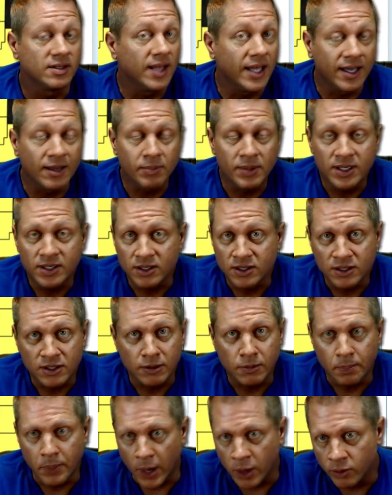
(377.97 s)
and they can be just
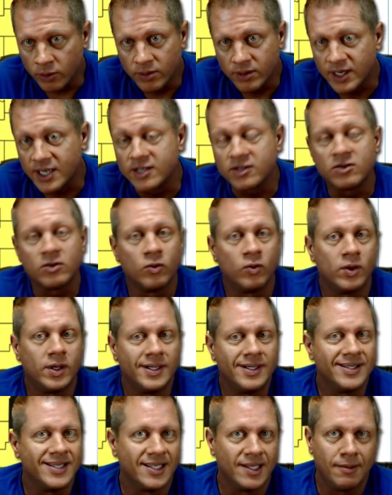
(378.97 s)
as potent as the
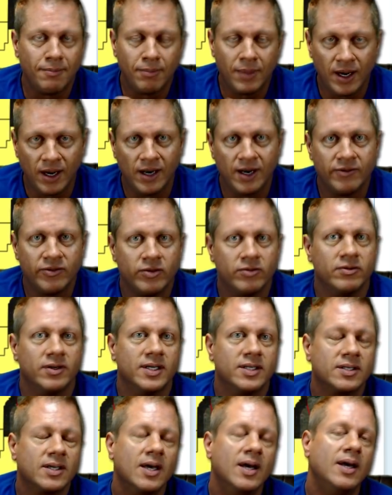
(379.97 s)
ones in the middle of the
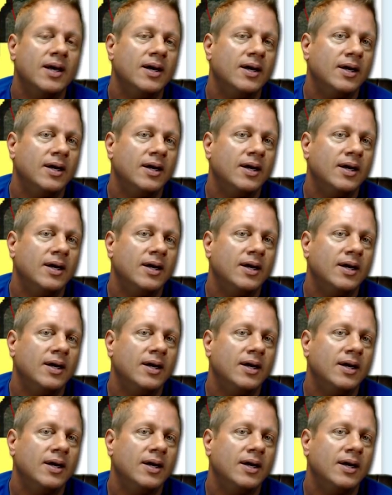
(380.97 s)
risk.